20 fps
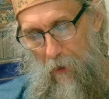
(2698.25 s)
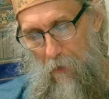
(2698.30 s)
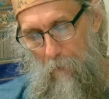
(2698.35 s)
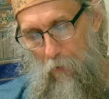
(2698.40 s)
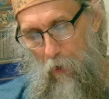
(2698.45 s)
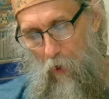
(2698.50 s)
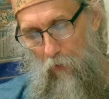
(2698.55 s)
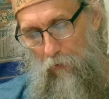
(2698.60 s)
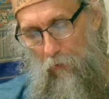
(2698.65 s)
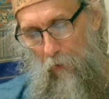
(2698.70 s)

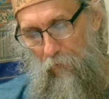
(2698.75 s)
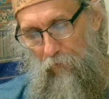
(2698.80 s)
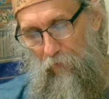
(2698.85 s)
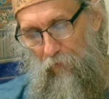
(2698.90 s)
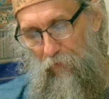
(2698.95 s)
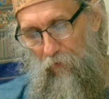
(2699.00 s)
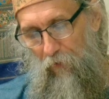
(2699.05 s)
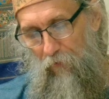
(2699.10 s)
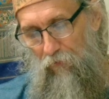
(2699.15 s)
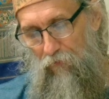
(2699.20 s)
Paul
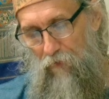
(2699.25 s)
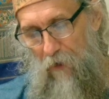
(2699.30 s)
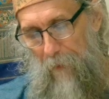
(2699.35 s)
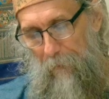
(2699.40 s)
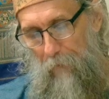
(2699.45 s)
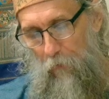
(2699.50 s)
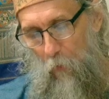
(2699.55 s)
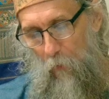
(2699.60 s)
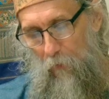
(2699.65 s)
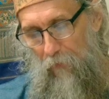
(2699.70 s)
closes this
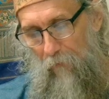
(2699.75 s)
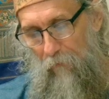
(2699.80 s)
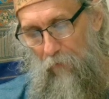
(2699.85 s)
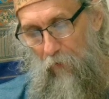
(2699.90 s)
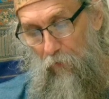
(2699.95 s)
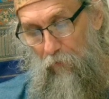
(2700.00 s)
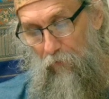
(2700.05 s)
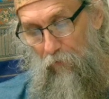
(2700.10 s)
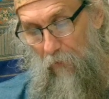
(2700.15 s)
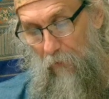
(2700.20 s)
chapter with a
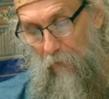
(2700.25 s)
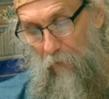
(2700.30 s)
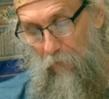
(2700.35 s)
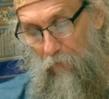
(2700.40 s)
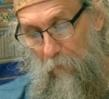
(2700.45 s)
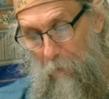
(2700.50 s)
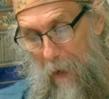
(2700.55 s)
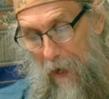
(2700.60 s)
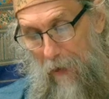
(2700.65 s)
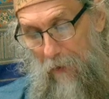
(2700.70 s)
verse that looks
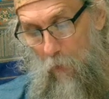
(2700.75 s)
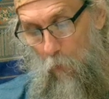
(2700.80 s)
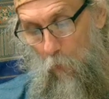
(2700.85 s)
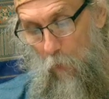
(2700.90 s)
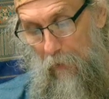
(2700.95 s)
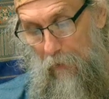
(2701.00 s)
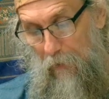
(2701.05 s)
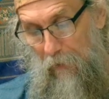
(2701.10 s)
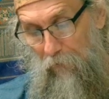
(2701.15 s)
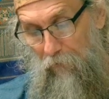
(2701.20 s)
back on
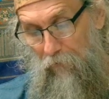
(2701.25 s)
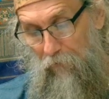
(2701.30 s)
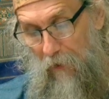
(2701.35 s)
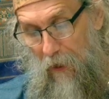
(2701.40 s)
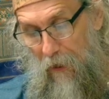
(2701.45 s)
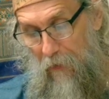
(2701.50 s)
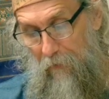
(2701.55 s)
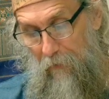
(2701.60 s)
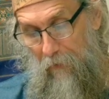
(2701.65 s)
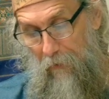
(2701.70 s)
what he has
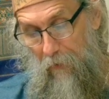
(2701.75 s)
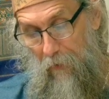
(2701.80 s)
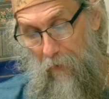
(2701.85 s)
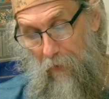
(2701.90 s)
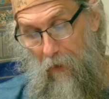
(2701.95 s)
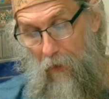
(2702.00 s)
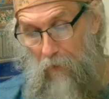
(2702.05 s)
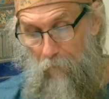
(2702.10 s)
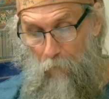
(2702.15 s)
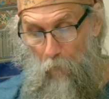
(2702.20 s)
said
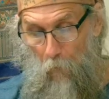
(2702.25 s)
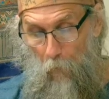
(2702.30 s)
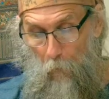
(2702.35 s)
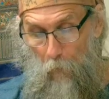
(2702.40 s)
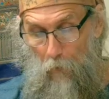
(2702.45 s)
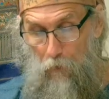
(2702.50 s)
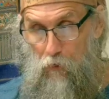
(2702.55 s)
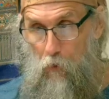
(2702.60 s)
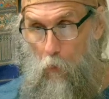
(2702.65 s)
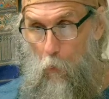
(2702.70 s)
and
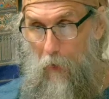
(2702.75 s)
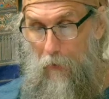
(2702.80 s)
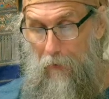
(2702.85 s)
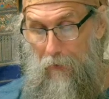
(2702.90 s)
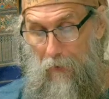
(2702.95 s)
forward to what